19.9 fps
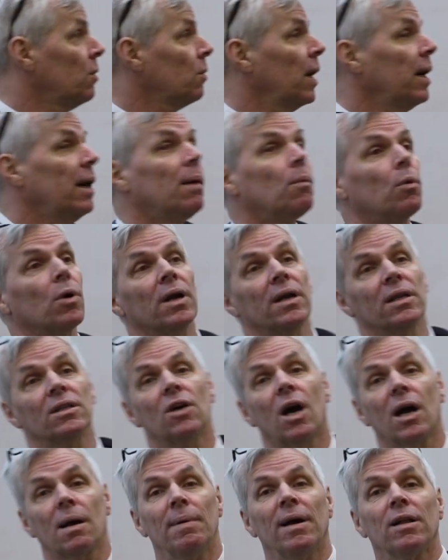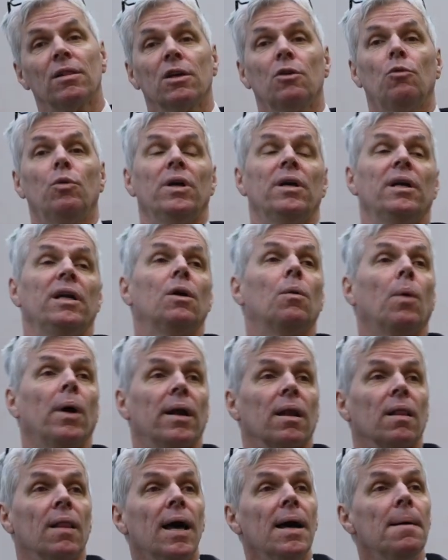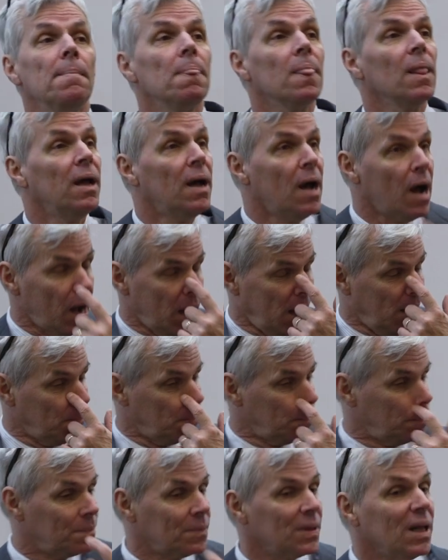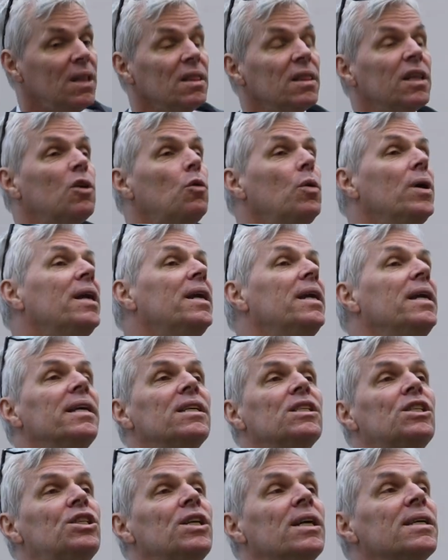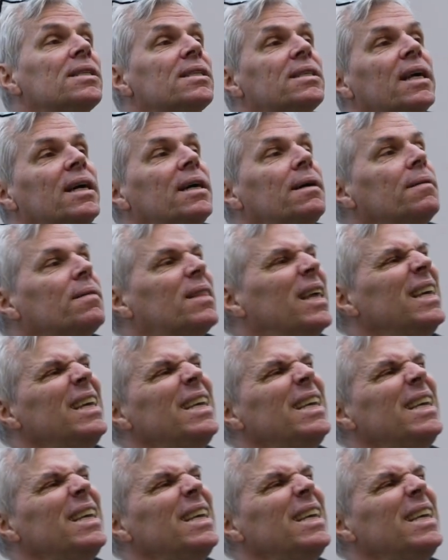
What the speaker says: right? And we're going to talk about liquidity quite a lot. Liquidity is just the